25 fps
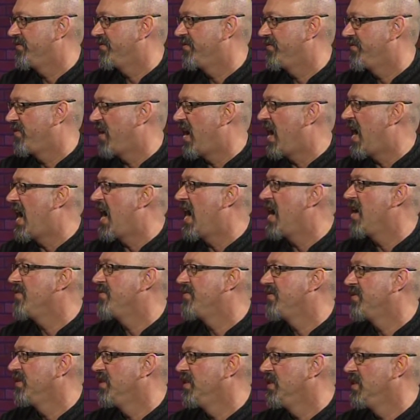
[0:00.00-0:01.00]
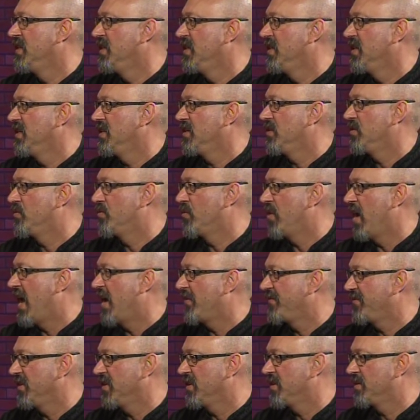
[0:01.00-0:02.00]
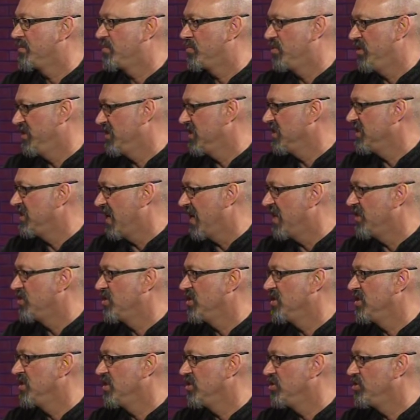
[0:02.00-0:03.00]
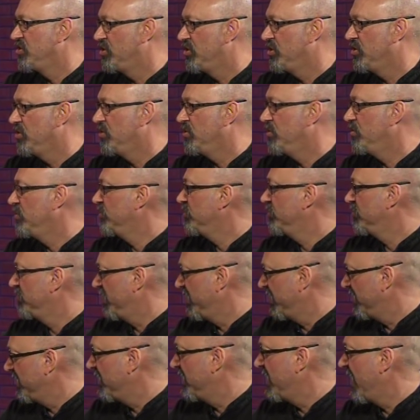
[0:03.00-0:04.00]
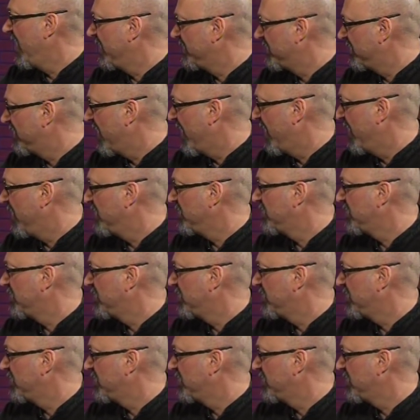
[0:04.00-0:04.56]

5 graphic presentations and 2 written essays,